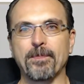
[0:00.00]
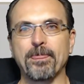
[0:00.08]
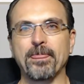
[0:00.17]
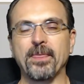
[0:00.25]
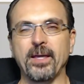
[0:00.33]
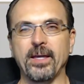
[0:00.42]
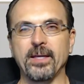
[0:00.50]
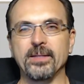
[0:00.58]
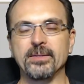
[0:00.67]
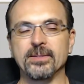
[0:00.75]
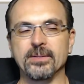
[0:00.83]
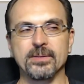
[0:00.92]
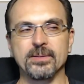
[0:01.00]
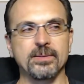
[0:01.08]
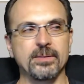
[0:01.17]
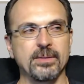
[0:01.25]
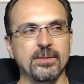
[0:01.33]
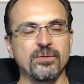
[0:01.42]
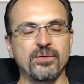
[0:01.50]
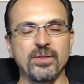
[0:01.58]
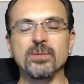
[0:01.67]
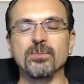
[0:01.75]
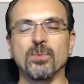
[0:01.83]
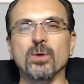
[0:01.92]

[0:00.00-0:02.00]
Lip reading: and feel more